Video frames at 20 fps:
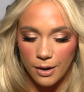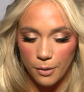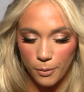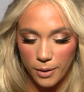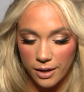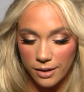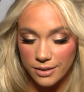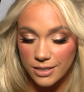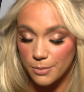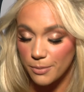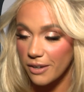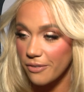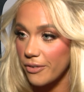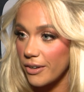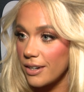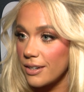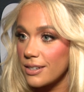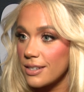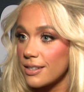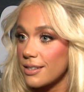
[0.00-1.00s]
Well, it's my
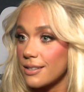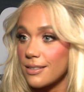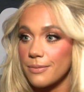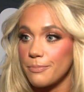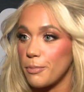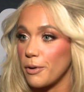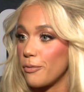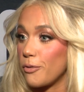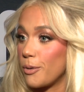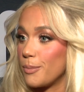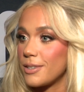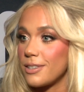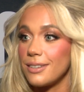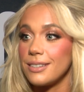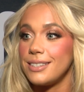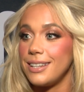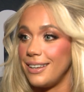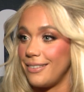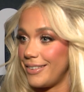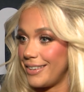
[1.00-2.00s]
first performance
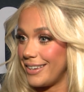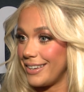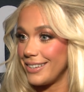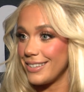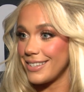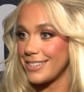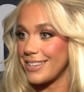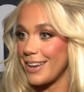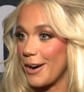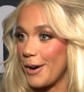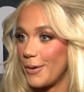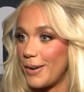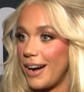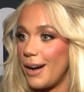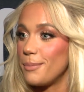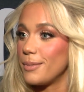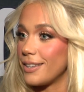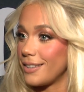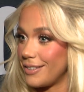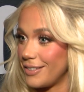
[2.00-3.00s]
on TV, mm-hmm. so
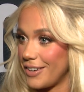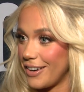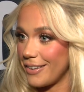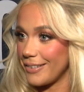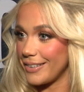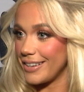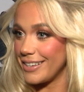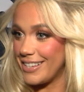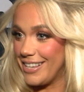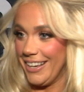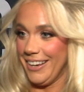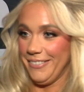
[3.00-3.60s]
I'm a little nervous,